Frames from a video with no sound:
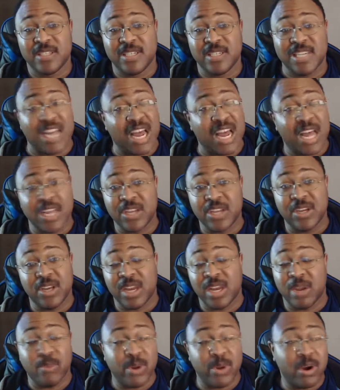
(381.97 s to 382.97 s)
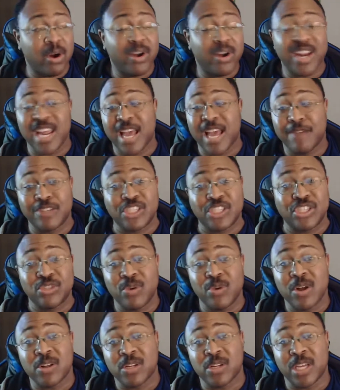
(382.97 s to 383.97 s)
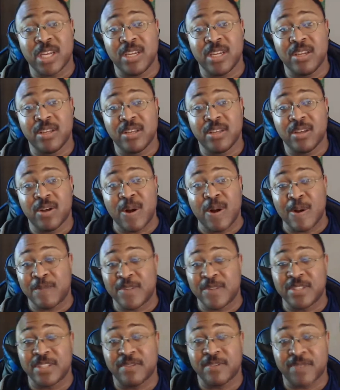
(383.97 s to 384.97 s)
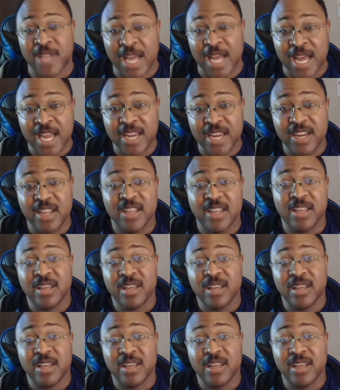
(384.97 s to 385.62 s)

Not good. And we already have a struggling offensive line.